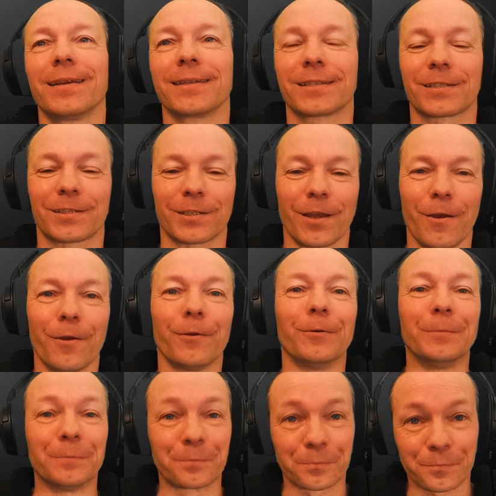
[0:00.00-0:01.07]

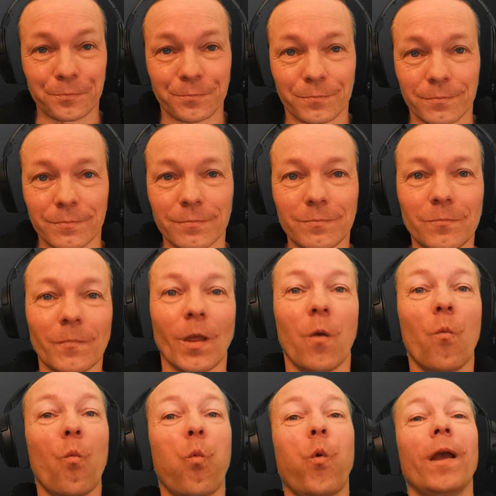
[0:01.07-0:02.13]
So,
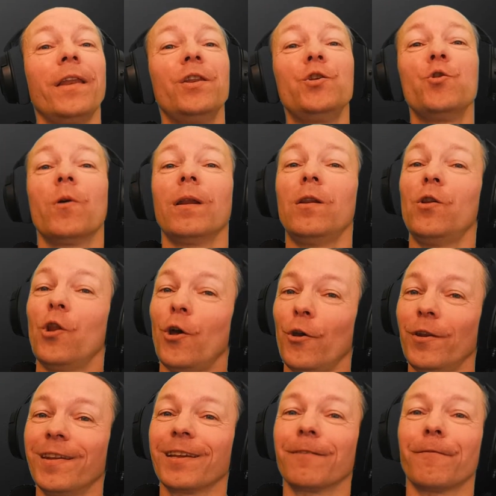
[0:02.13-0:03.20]
when you are
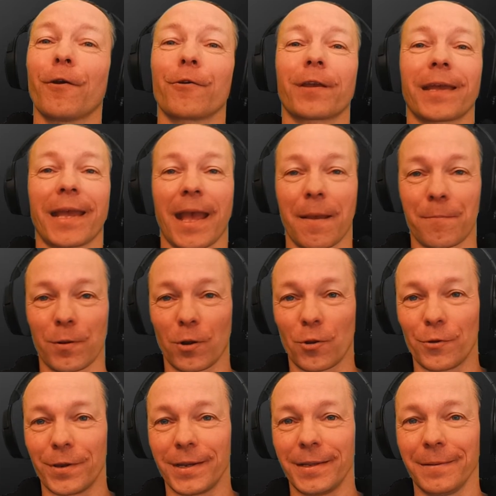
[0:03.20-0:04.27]
learning
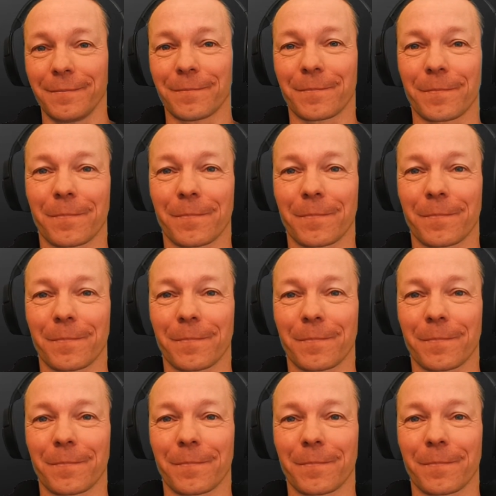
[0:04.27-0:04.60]
vocabulary,